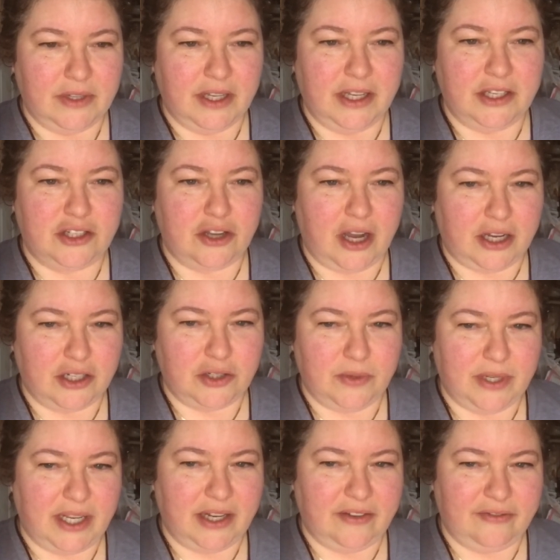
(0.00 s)
he's talking to
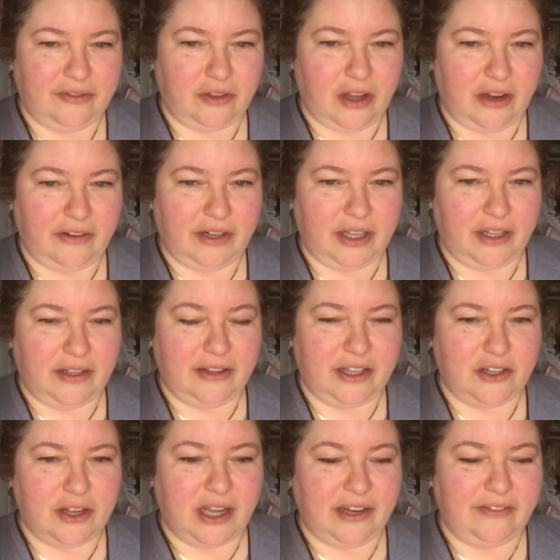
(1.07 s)
a kid in florida they
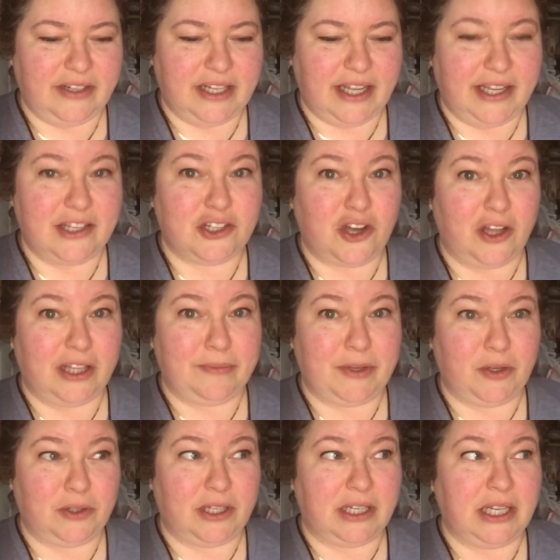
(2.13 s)
talk every day he's calling me
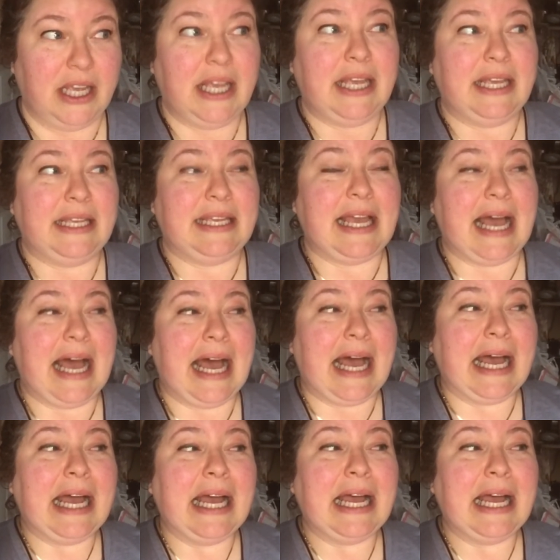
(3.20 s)
hold on yeah